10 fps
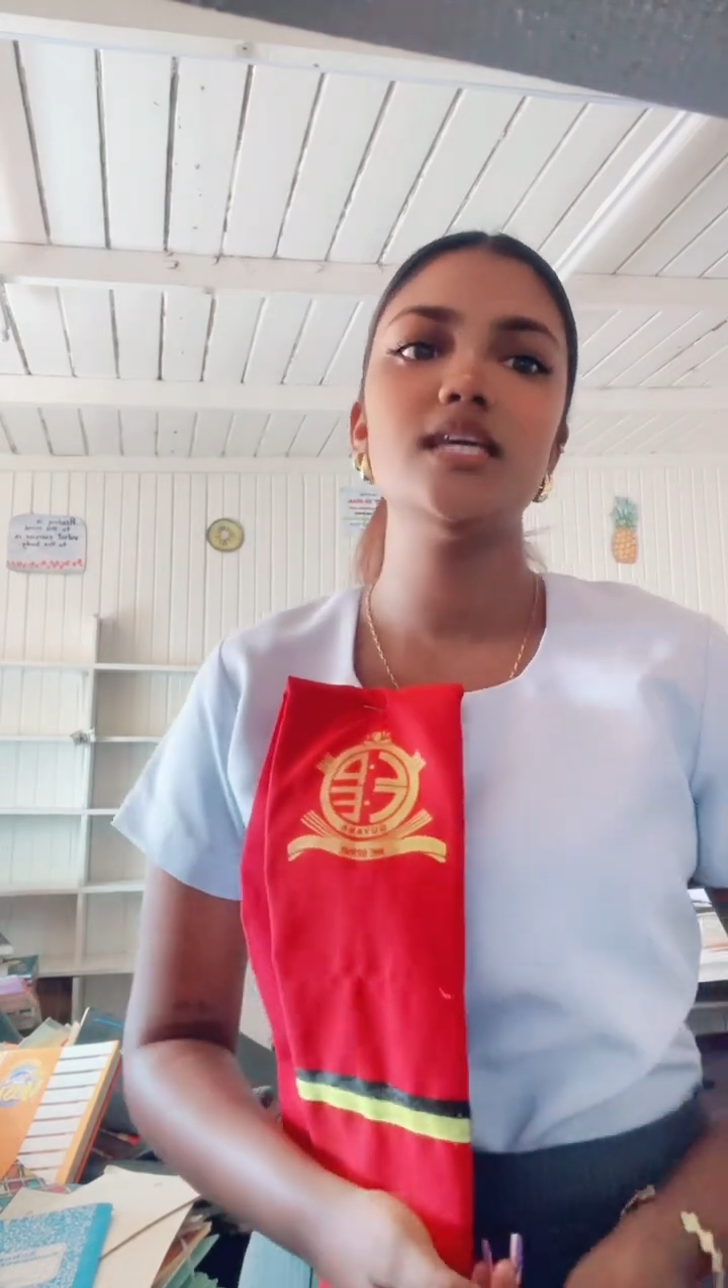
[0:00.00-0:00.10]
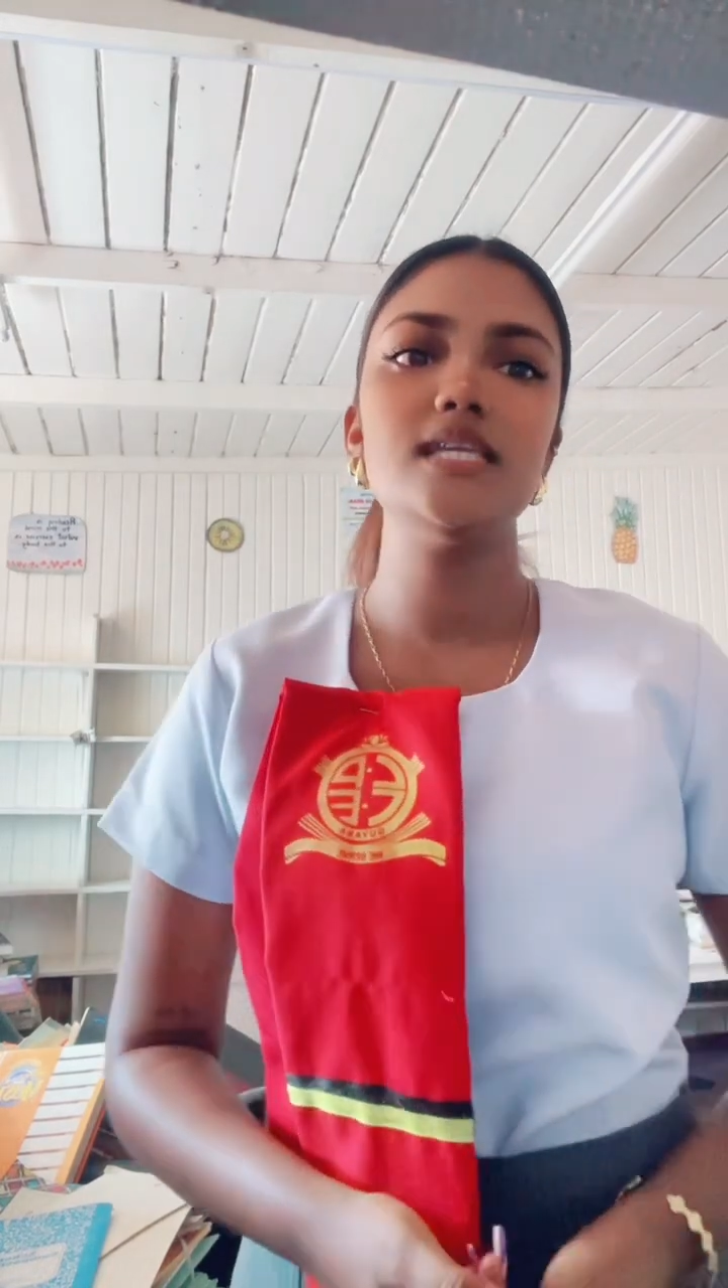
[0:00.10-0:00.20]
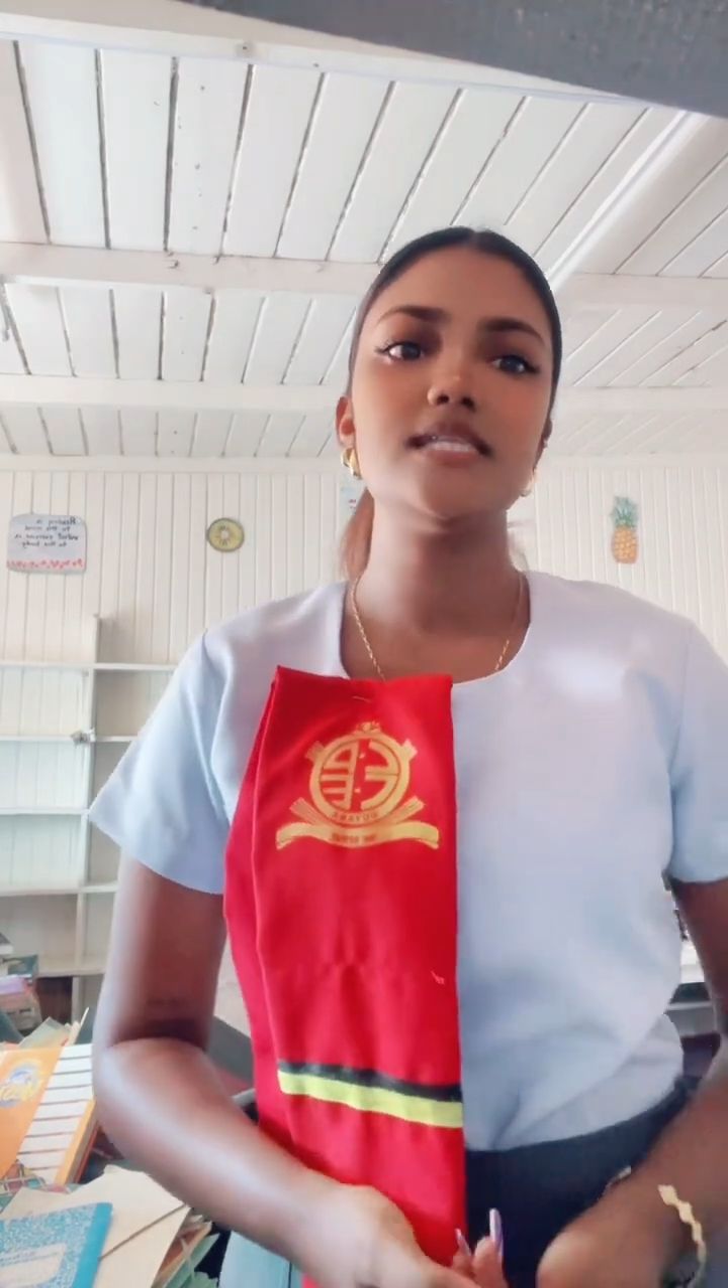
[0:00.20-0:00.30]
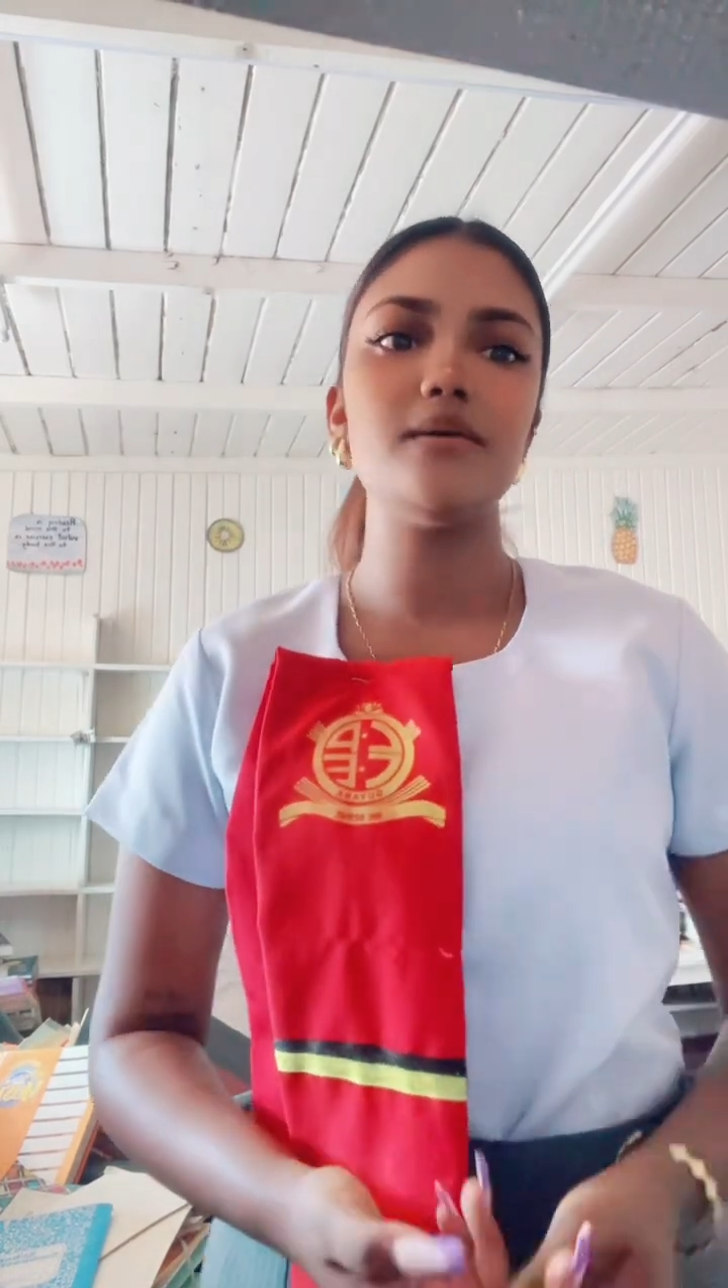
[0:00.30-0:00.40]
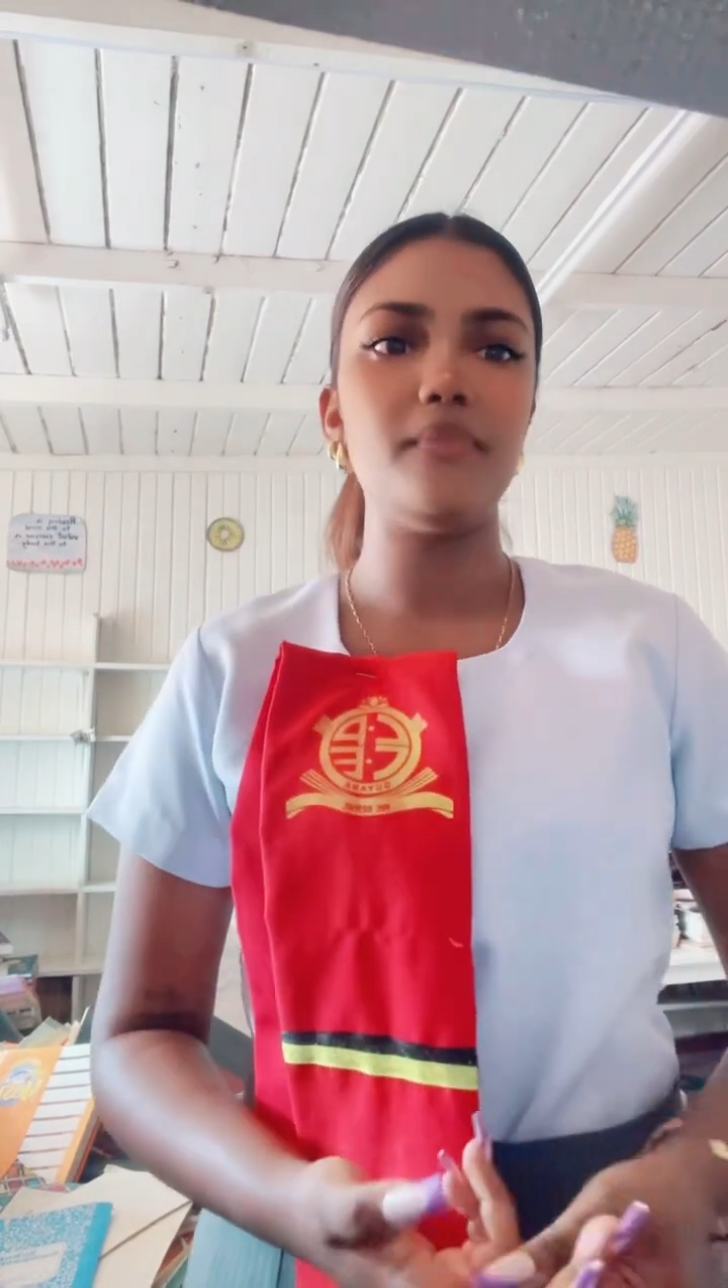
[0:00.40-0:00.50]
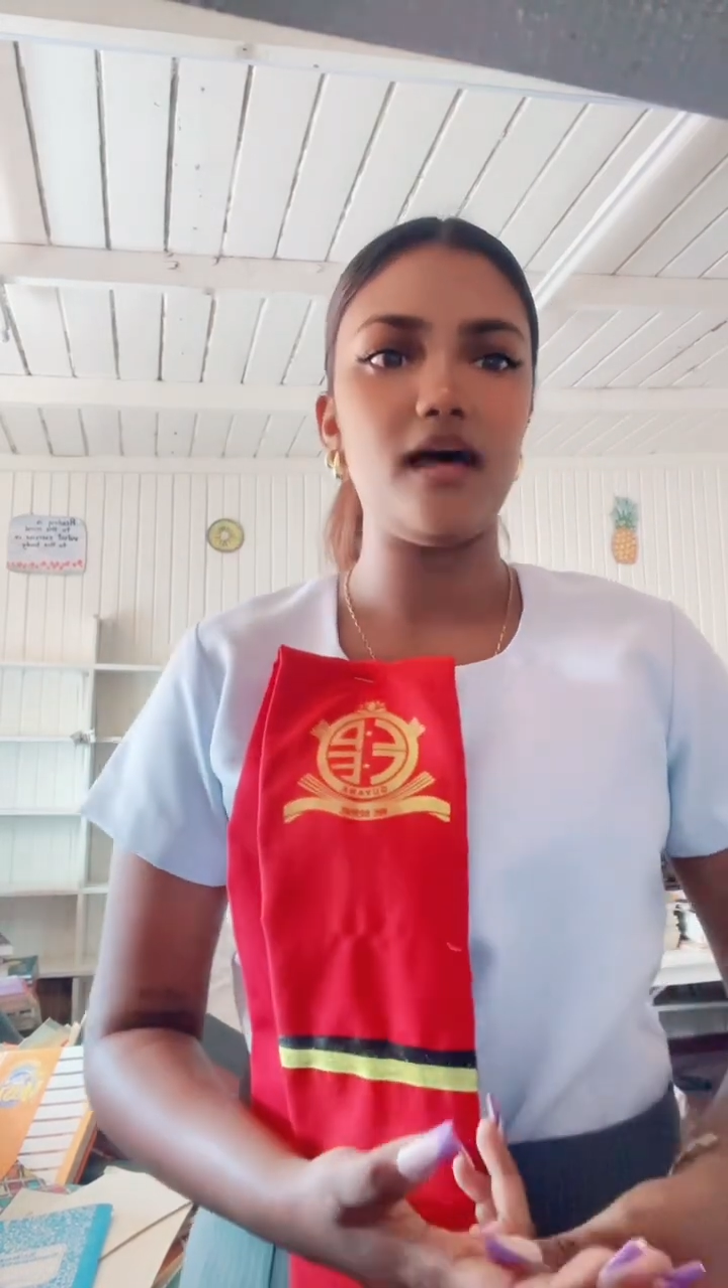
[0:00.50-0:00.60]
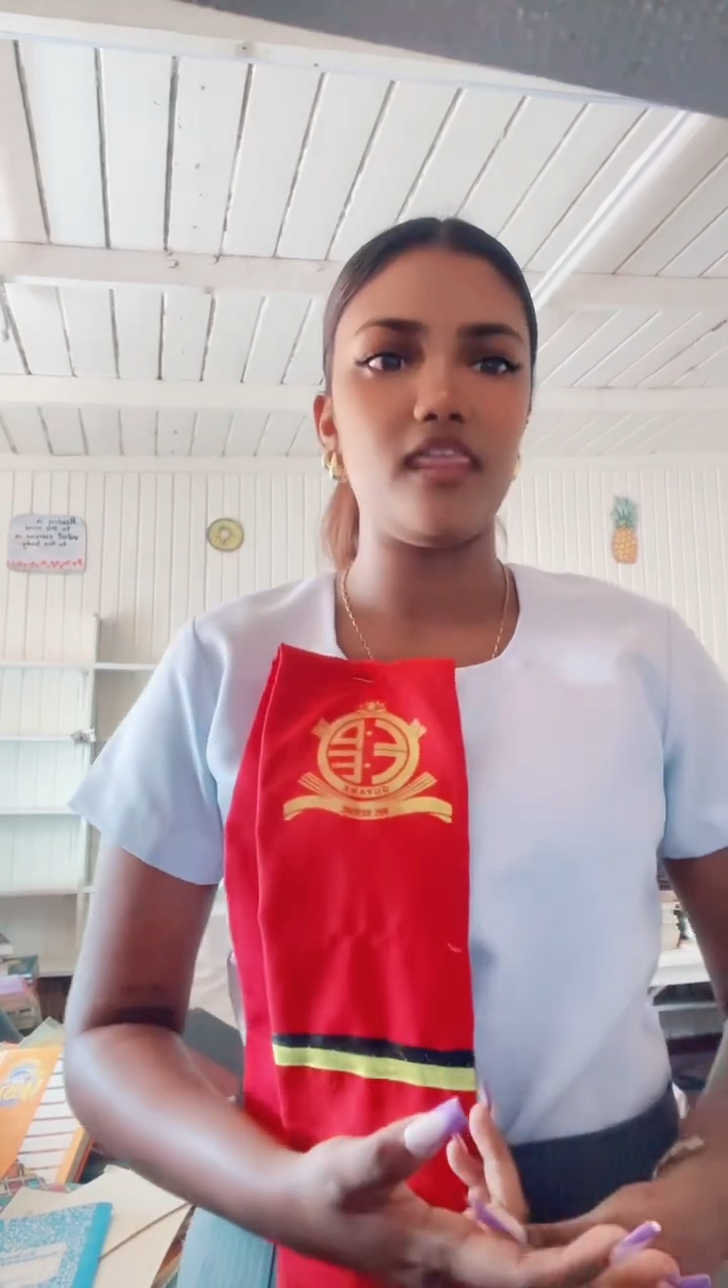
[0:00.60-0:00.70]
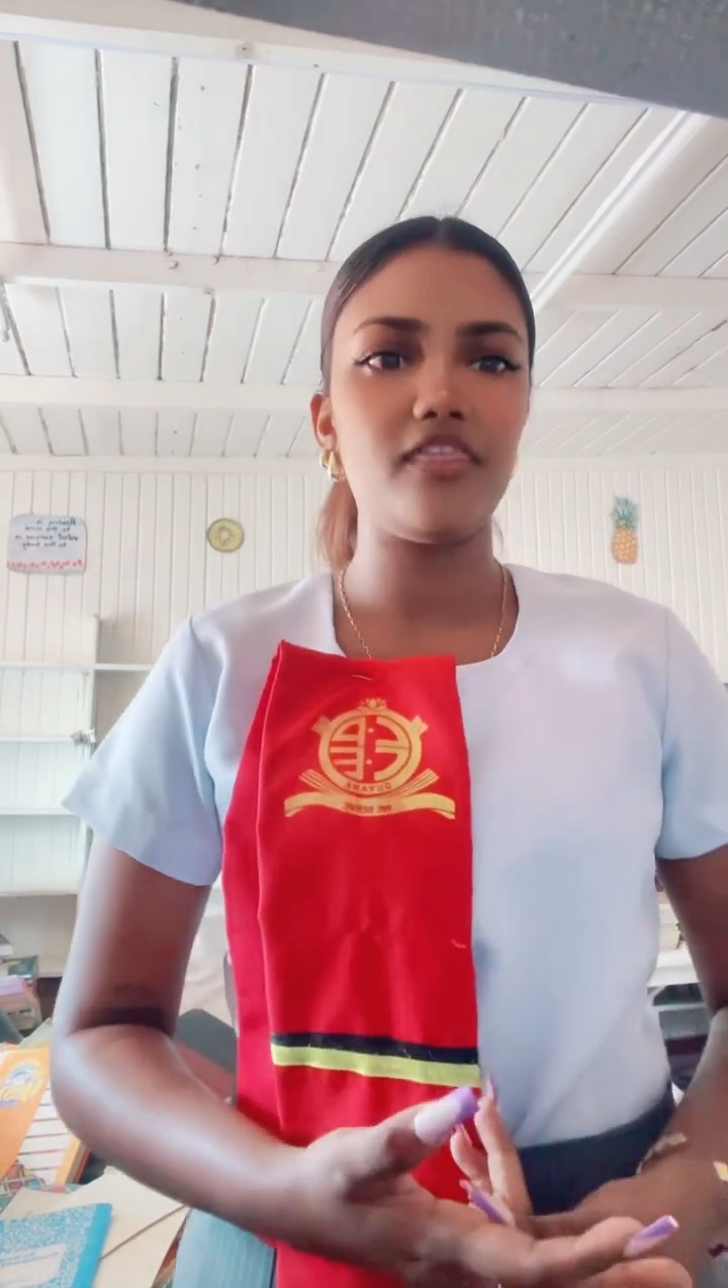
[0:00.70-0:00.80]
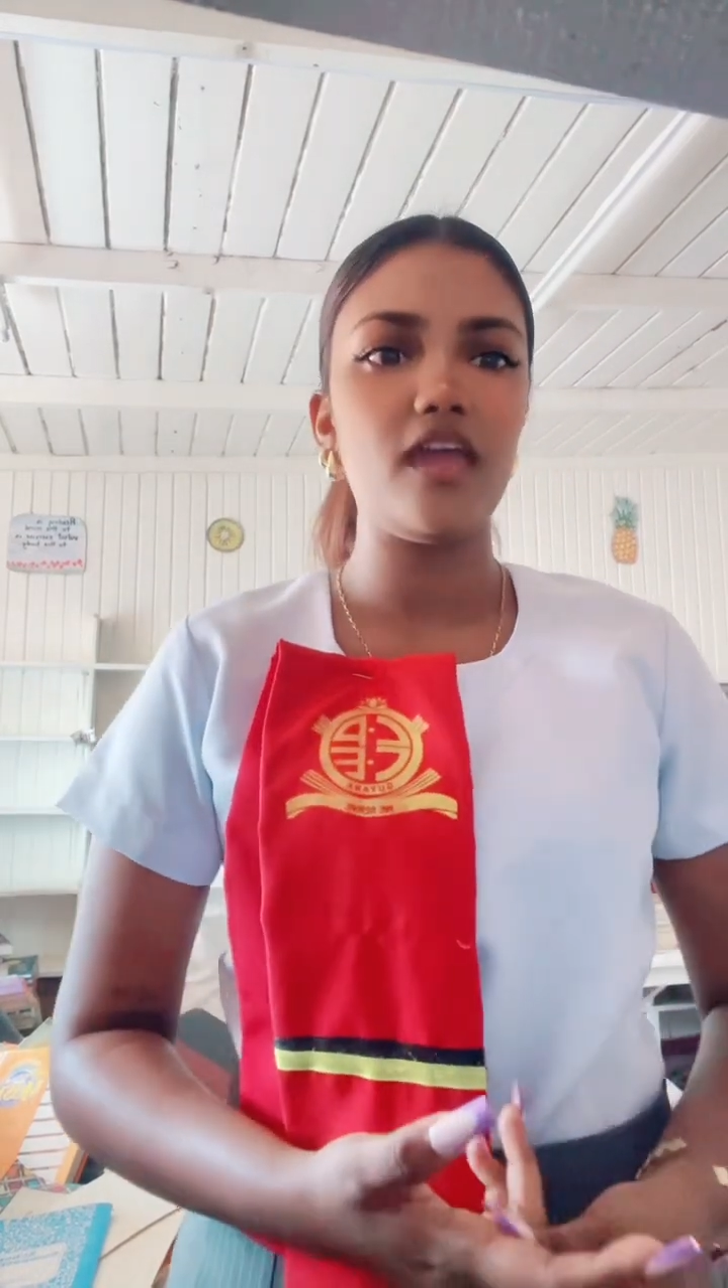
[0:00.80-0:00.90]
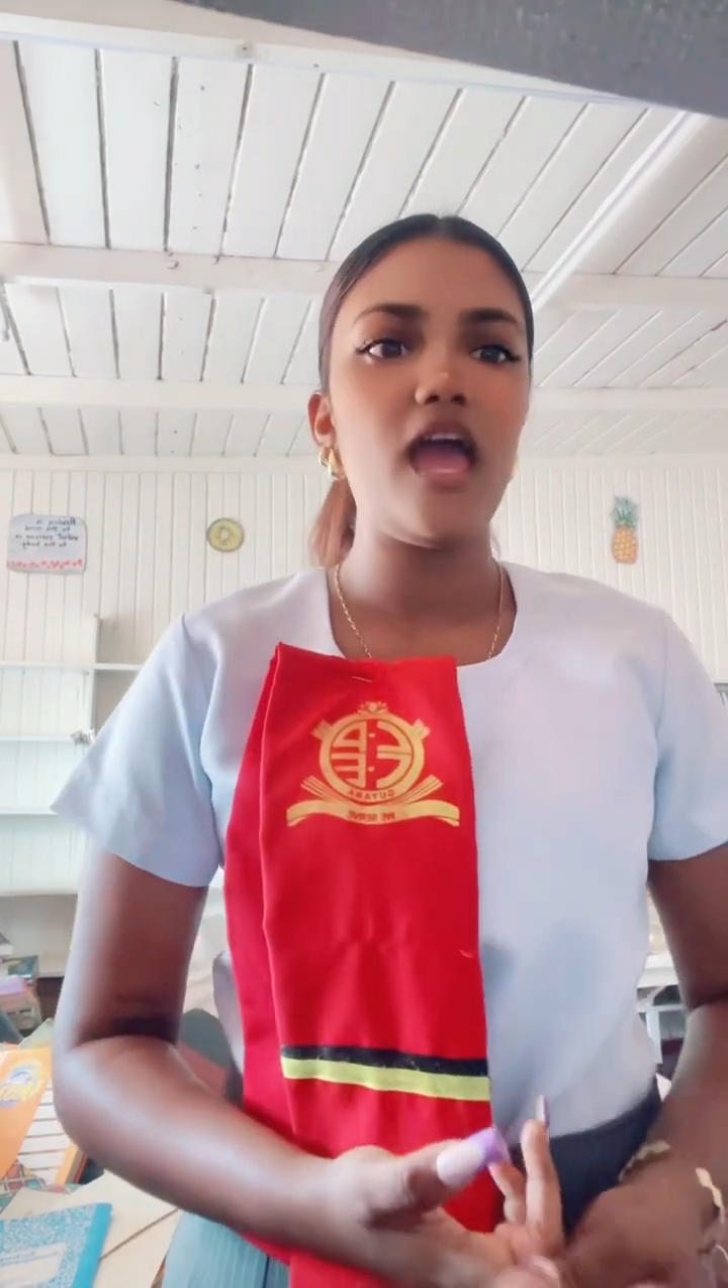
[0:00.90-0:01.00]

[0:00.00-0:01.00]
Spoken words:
into math.